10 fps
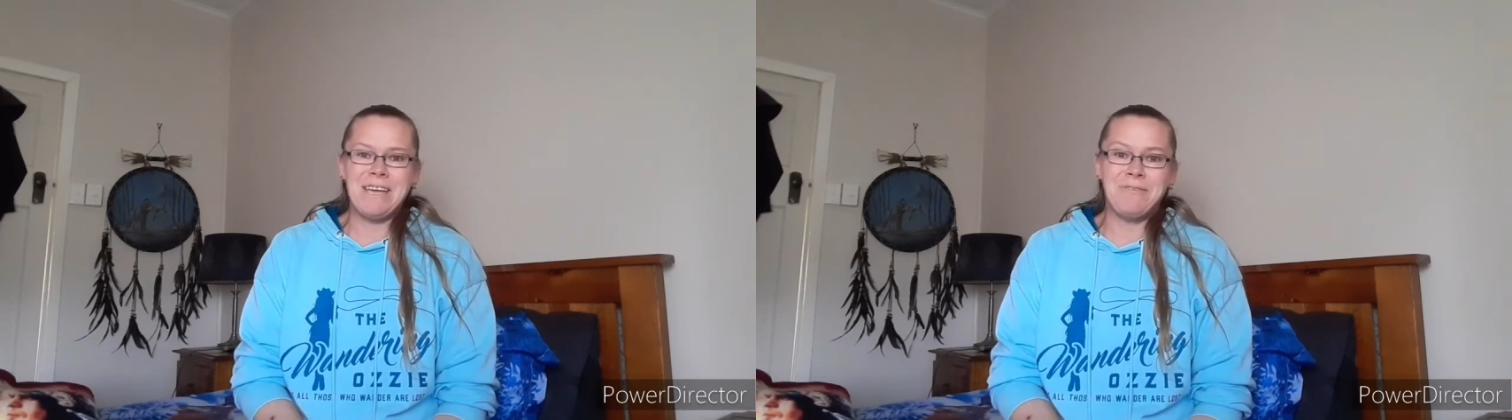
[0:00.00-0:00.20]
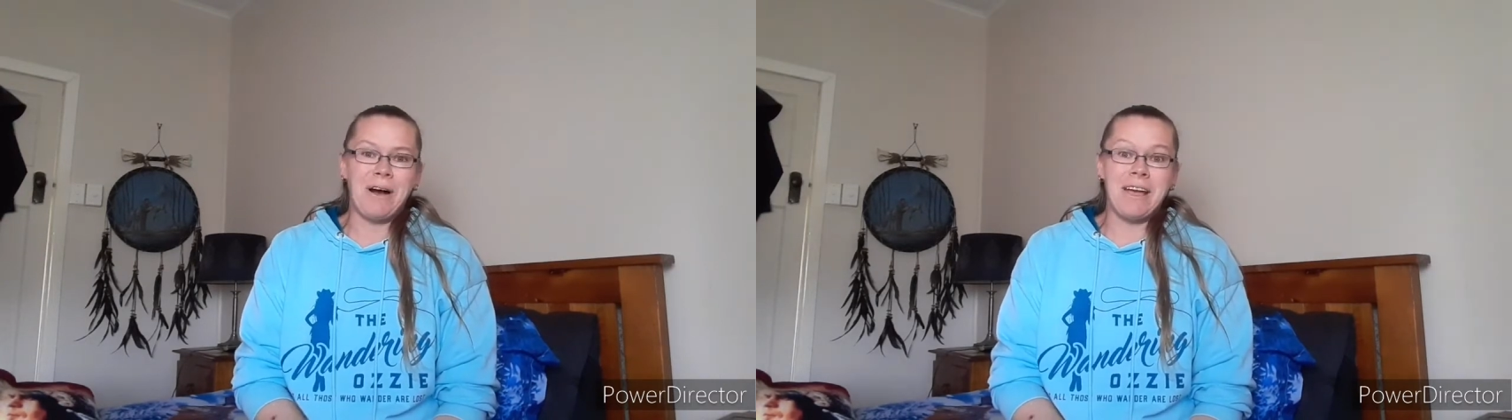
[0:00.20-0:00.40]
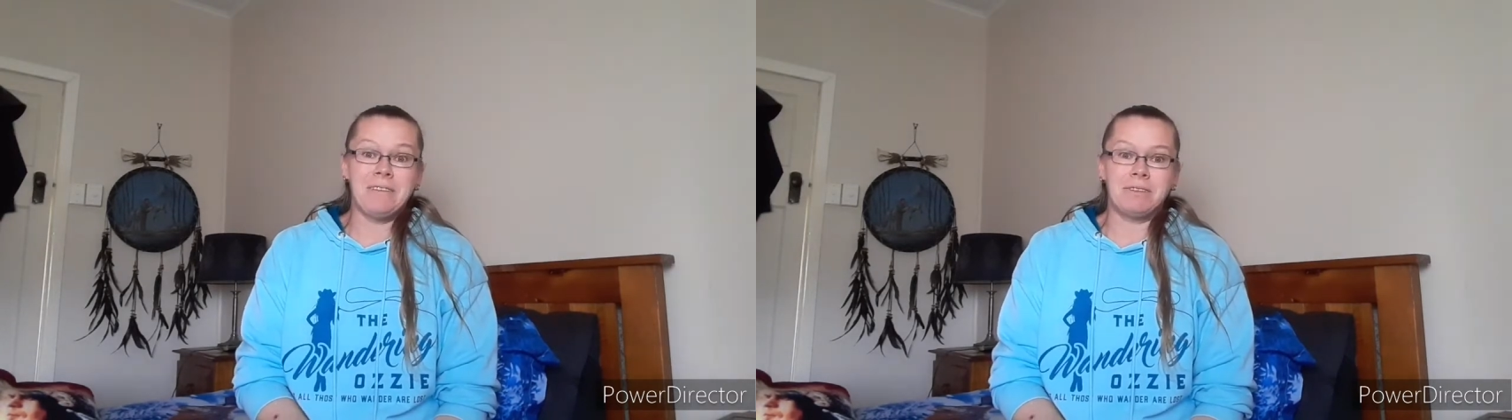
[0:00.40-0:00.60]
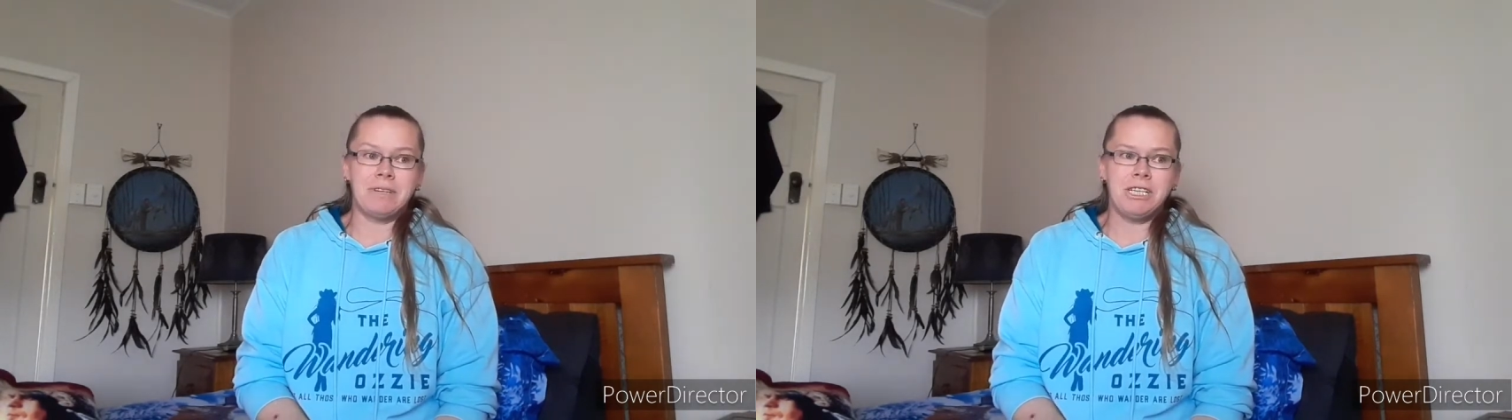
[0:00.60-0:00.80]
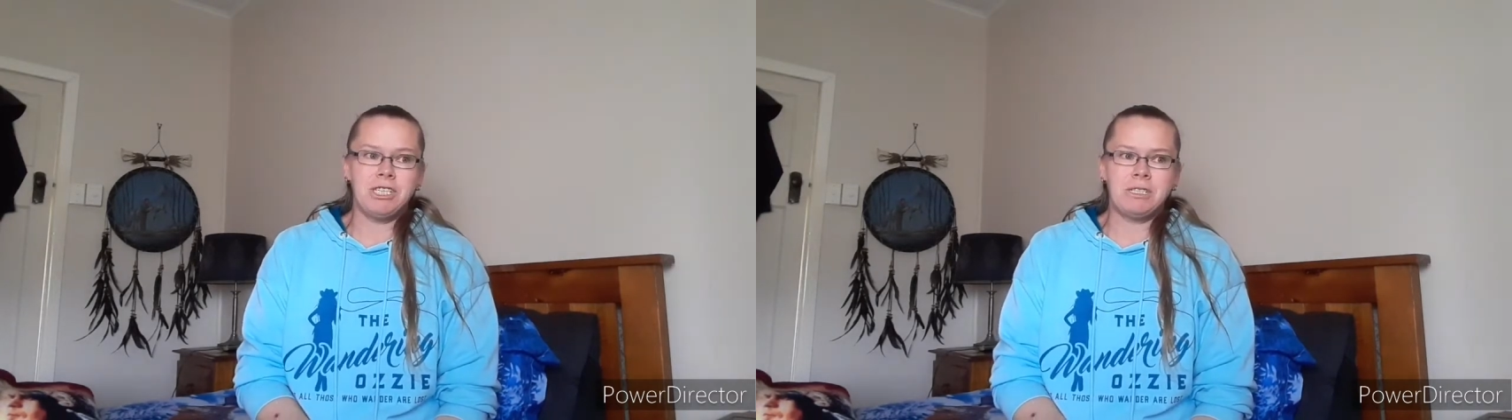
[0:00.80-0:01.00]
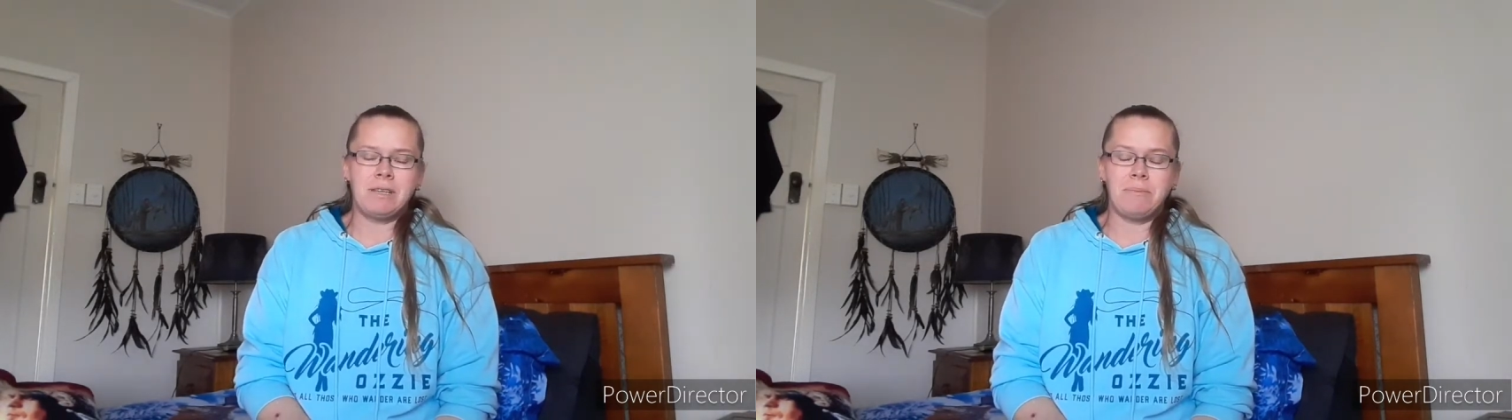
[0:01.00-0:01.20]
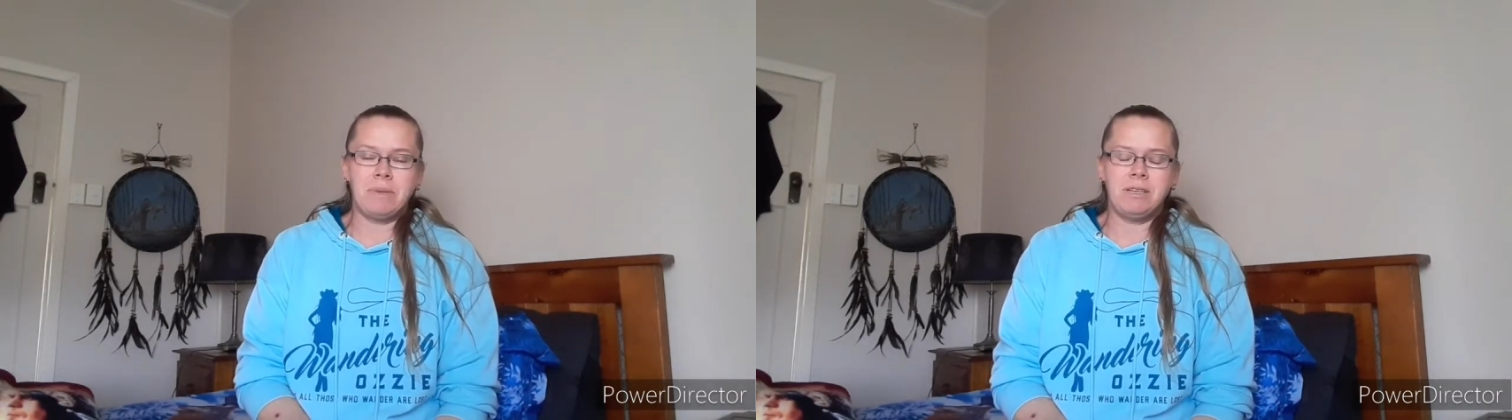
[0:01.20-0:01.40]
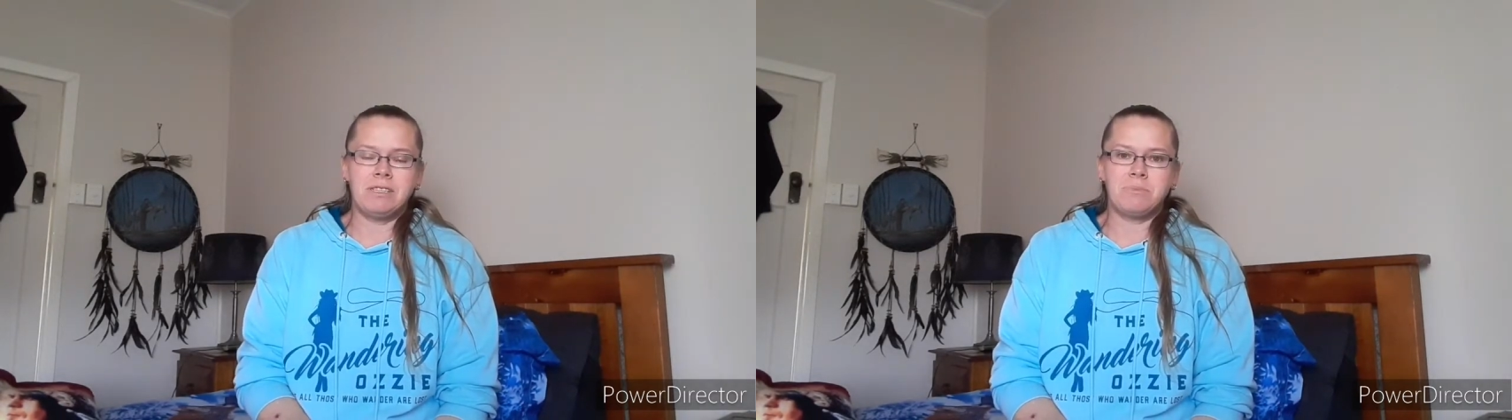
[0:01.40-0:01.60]
I ever reach that
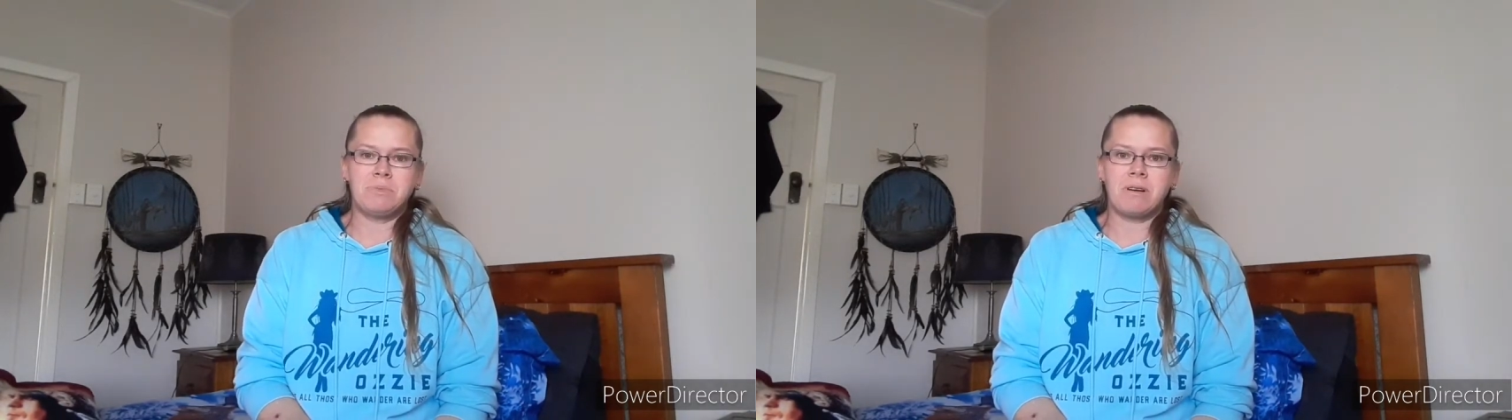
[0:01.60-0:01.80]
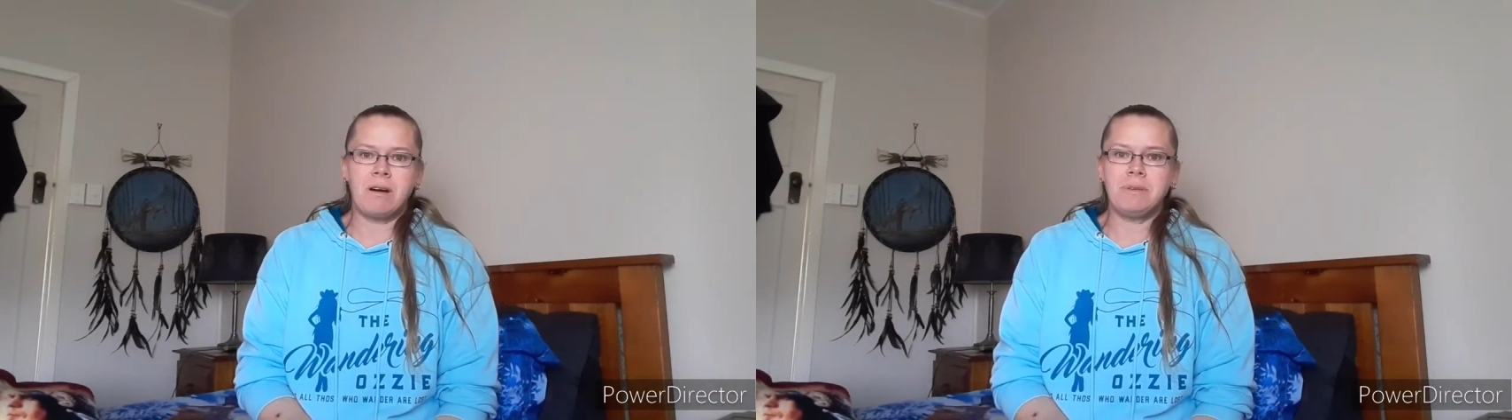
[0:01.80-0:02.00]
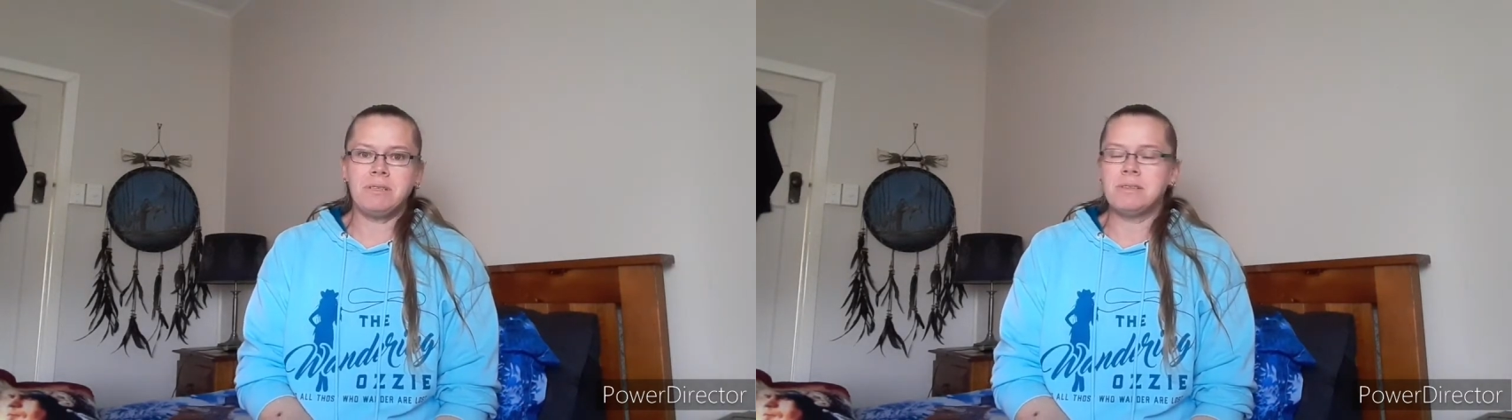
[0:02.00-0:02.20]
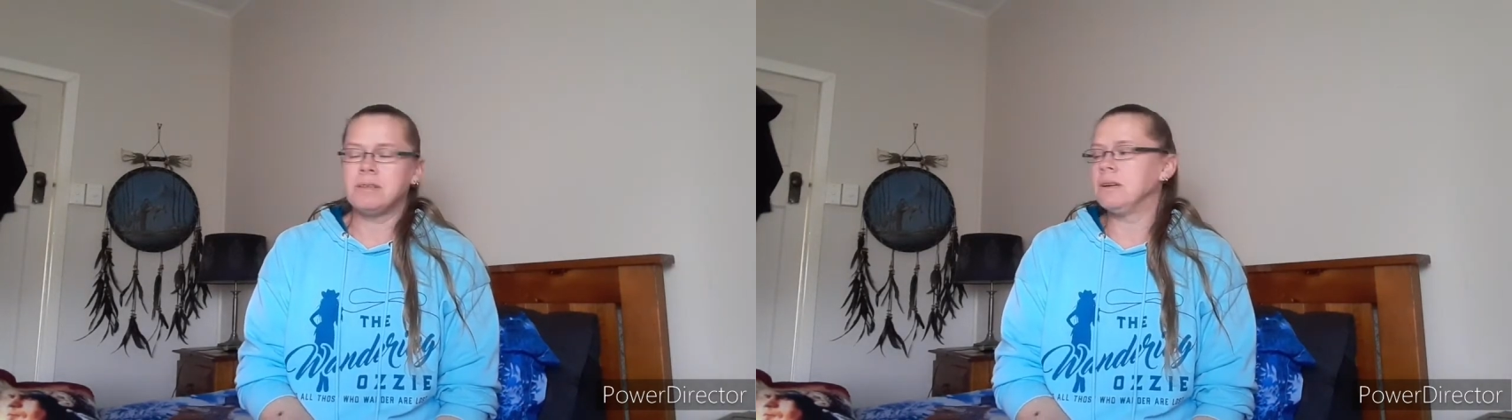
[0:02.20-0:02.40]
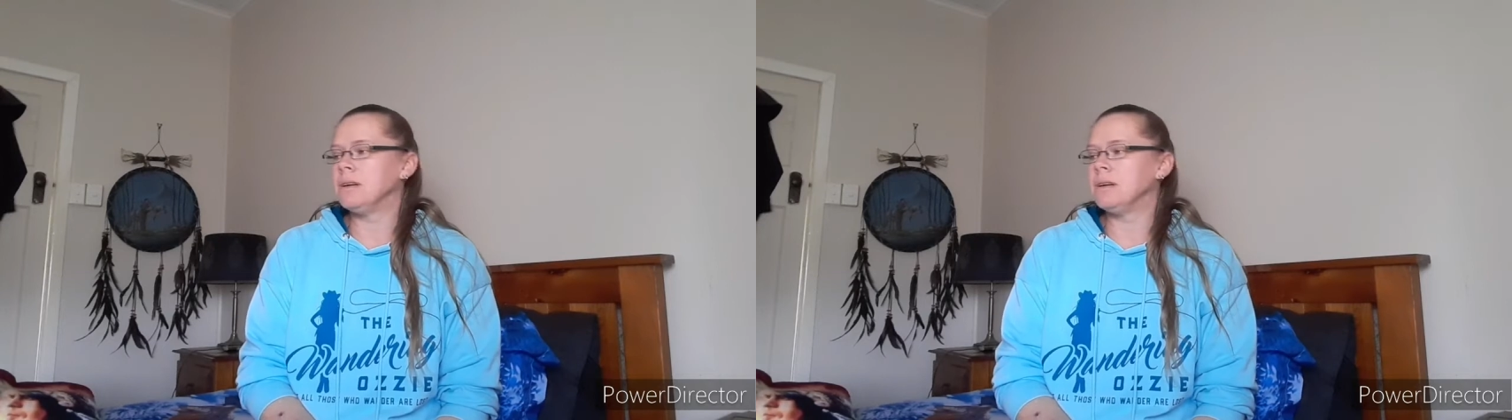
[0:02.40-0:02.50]
many subscribers.